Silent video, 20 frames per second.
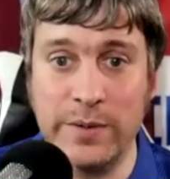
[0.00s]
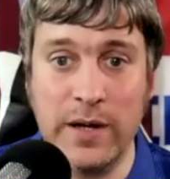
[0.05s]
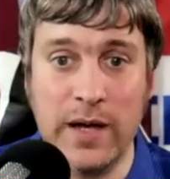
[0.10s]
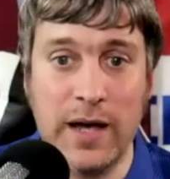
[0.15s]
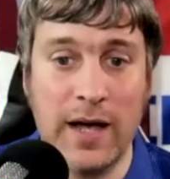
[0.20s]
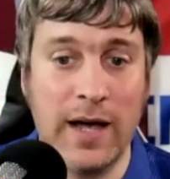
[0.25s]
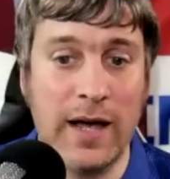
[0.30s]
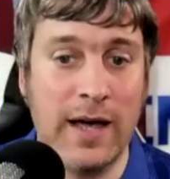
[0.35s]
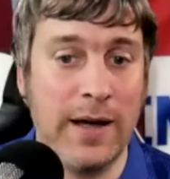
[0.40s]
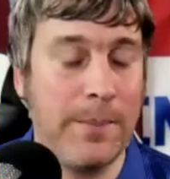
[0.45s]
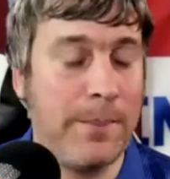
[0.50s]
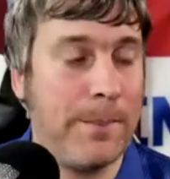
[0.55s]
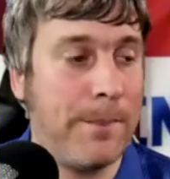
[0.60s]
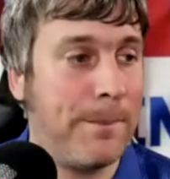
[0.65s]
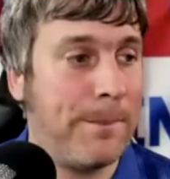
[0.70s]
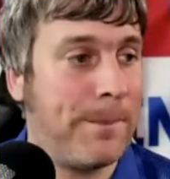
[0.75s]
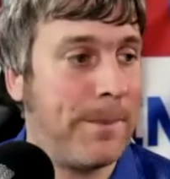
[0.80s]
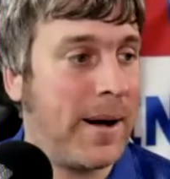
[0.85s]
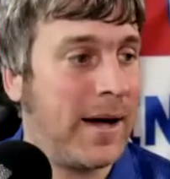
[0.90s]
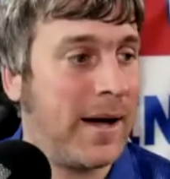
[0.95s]

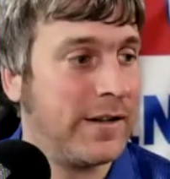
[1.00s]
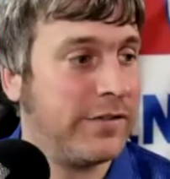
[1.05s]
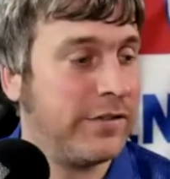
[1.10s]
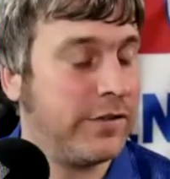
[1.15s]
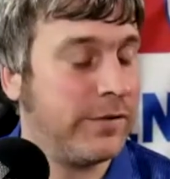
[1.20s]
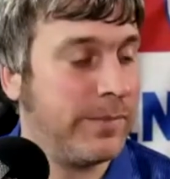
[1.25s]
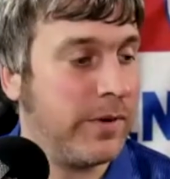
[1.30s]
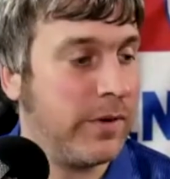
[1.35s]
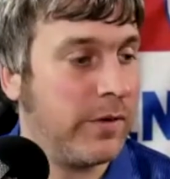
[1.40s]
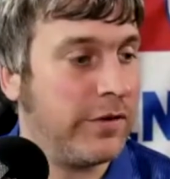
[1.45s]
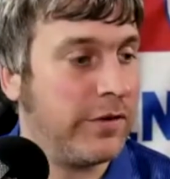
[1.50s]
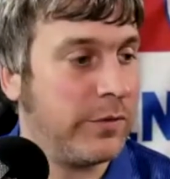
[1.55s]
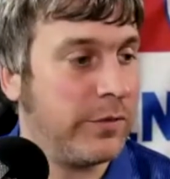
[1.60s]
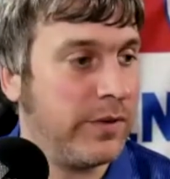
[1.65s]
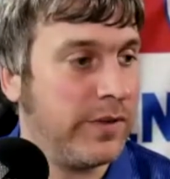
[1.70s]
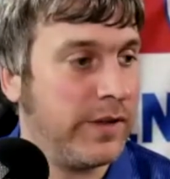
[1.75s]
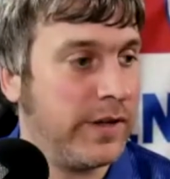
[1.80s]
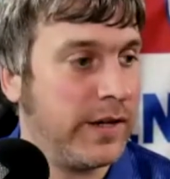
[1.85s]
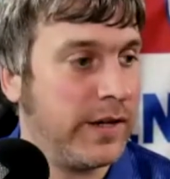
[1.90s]
But to be honest with you,